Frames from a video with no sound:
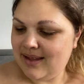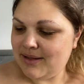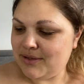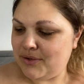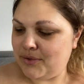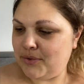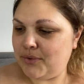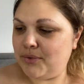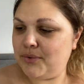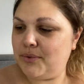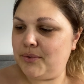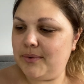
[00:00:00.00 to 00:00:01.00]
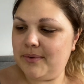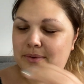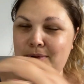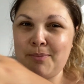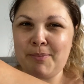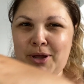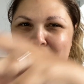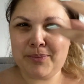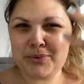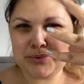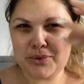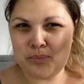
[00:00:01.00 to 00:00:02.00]
do the
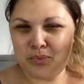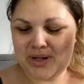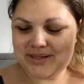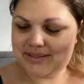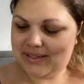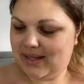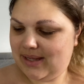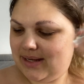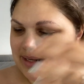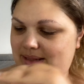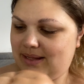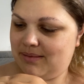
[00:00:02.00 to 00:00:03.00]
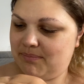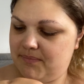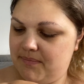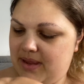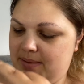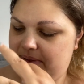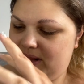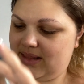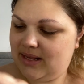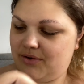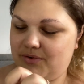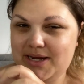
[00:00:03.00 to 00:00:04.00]
purples on one side and then maybe the
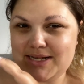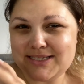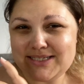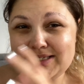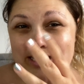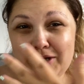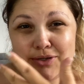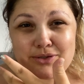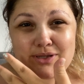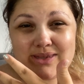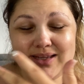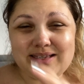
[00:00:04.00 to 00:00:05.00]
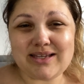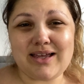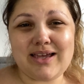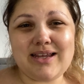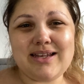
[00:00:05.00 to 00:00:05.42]
greens and yellows on this side.